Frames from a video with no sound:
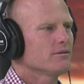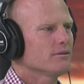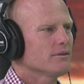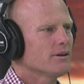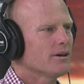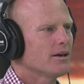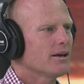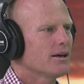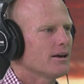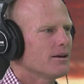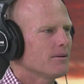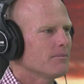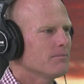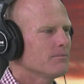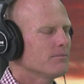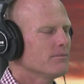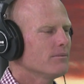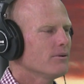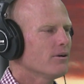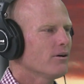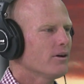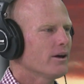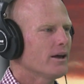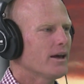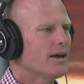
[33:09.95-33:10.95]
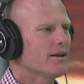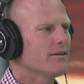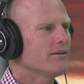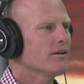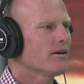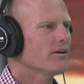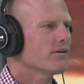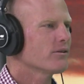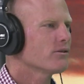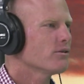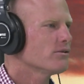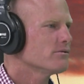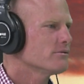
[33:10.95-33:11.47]
I had
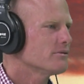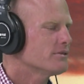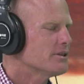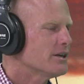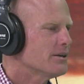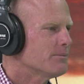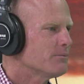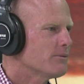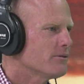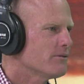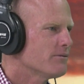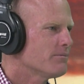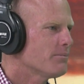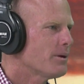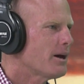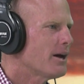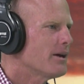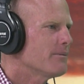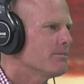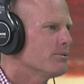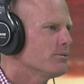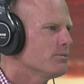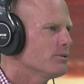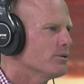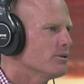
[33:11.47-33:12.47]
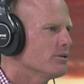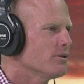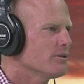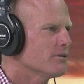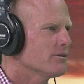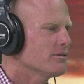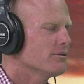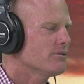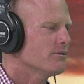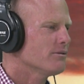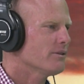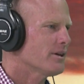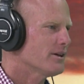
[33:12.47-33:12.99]
no concept of paperwork
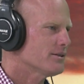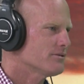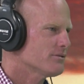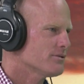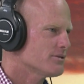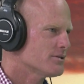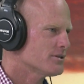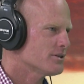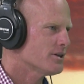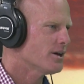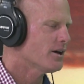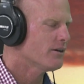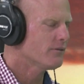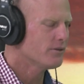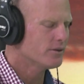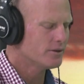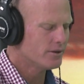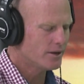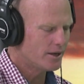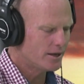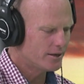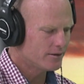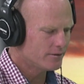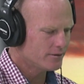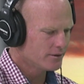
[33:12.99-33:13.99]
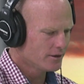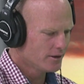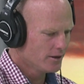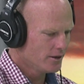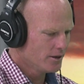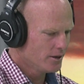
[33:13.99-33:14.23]
and all that sort of stuff, and